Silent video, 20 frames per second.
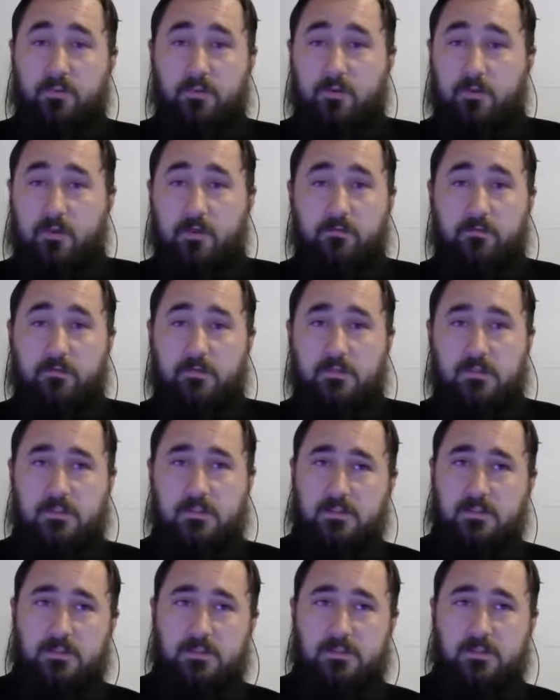are even
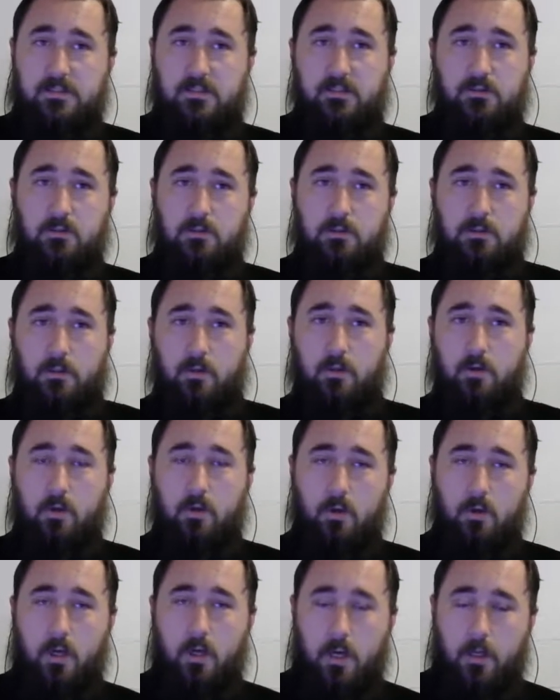still
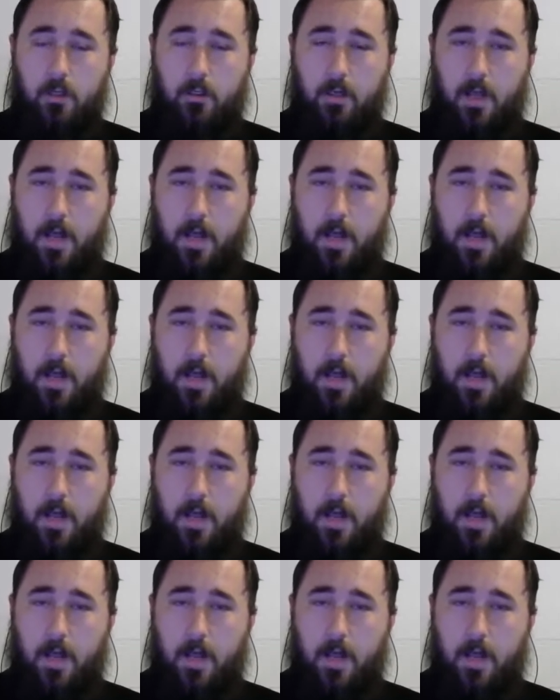on